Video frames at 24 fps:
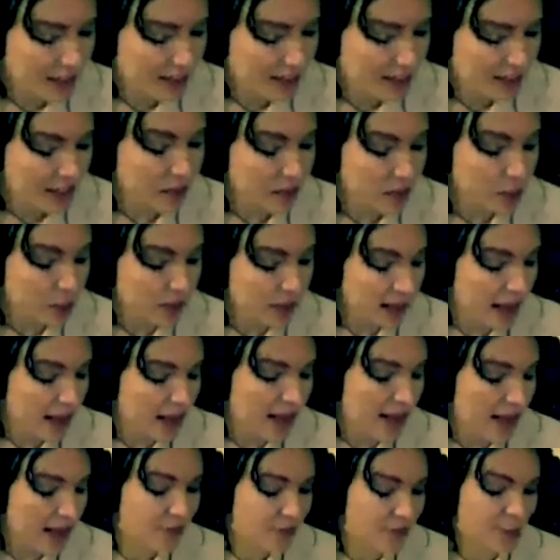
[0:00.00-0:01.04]
Then we
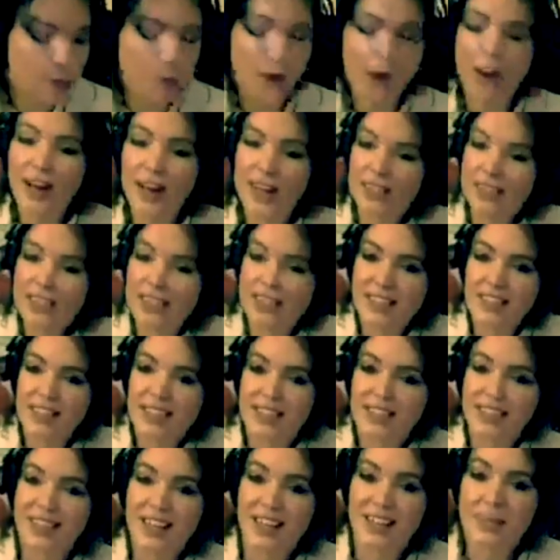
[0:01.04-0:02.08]
have
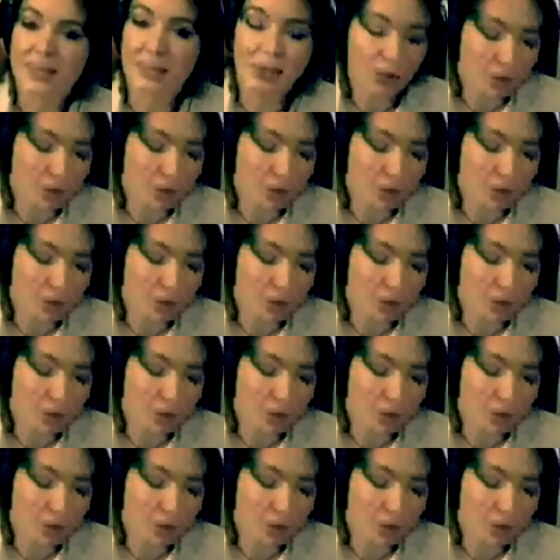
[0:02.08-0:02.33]
Pisces, last but